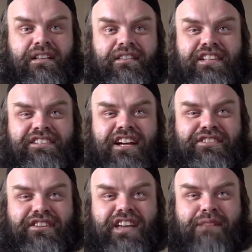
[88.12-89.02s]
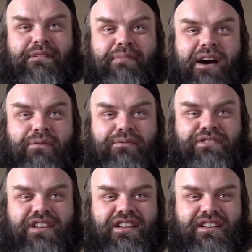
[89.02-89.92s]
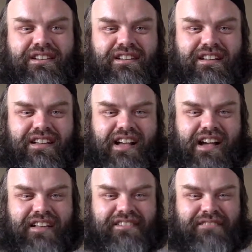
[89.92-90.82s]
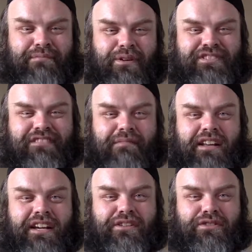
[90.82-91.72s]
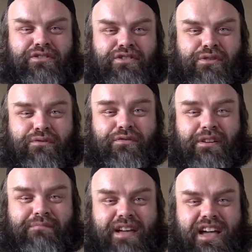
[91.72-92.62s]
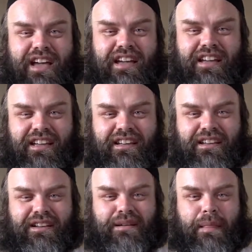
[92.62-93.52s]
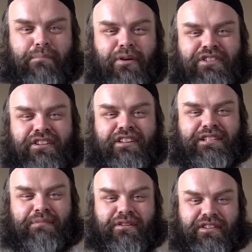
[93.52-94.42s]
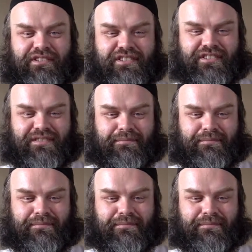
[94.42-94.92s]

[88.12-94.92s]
This lecture came about, as most of my lectures do, from a personal experience.